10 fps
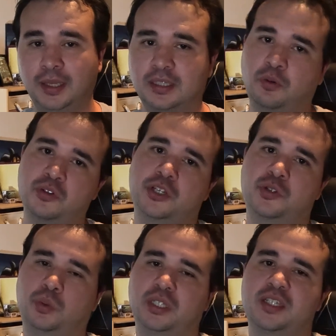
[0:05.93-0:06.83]
that was
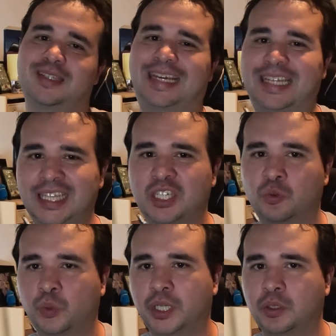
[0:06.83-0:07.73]
just released in the
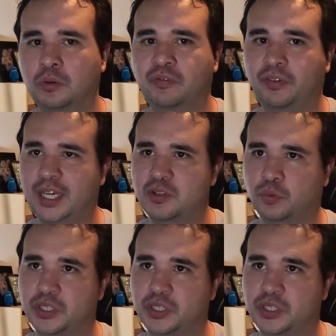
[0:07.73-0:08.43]
Unreal Fest,